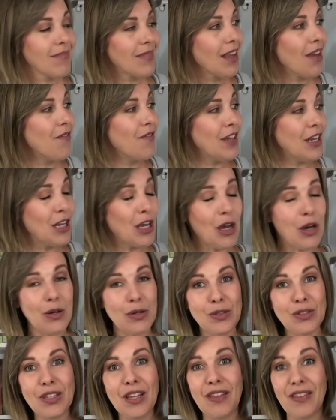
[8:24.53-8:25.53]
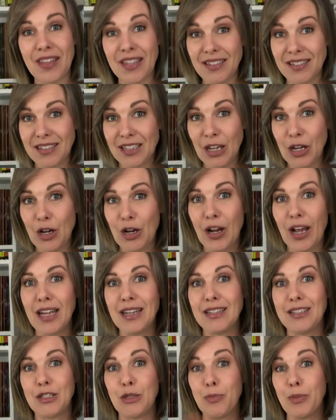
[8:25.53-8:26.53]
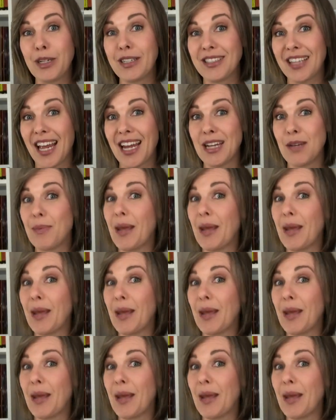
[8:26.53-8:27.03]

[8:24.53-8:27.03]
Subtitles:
videos this year, and super excited